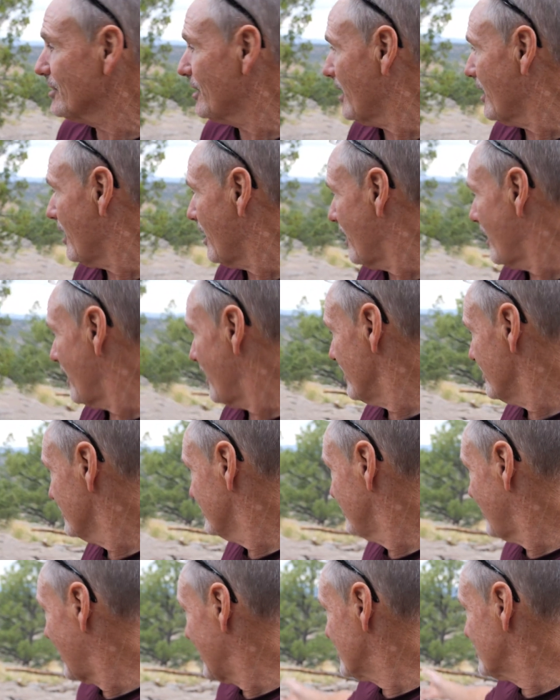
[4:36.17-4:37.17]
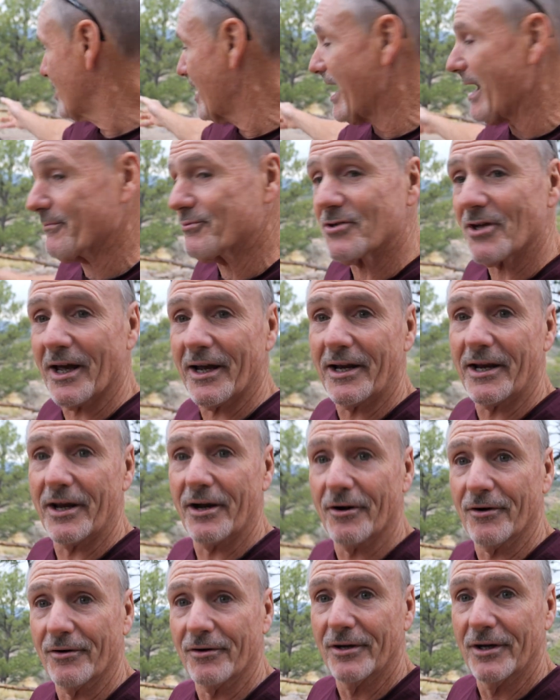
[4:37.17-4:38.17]
Nice campsite
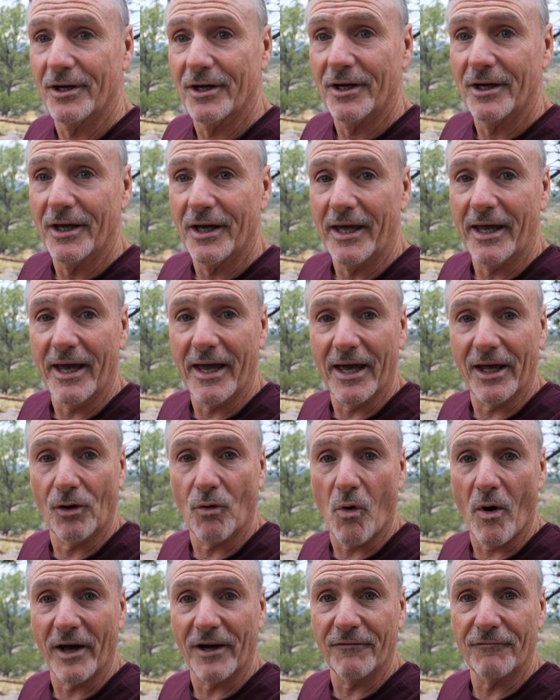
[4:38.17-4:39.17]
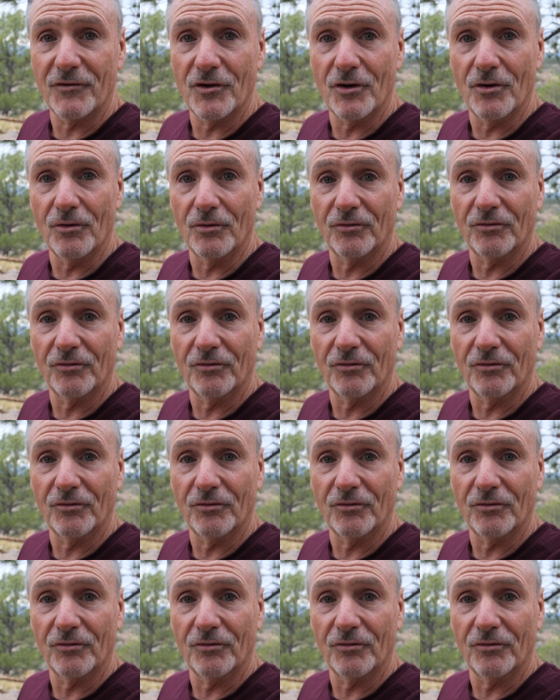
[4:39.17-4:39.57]
here and quite a view.